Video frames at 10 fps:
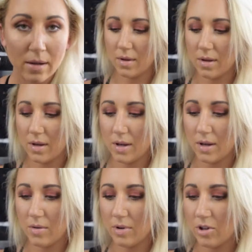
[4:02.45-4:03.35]

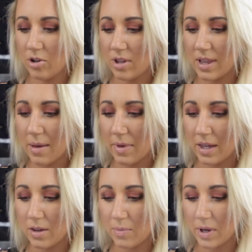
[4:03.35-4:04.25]
Aw, Richard just sent me a
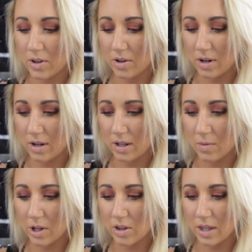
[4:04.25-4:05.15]
cute picture. He's
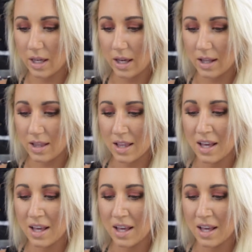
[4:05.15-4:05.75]
watching the kids.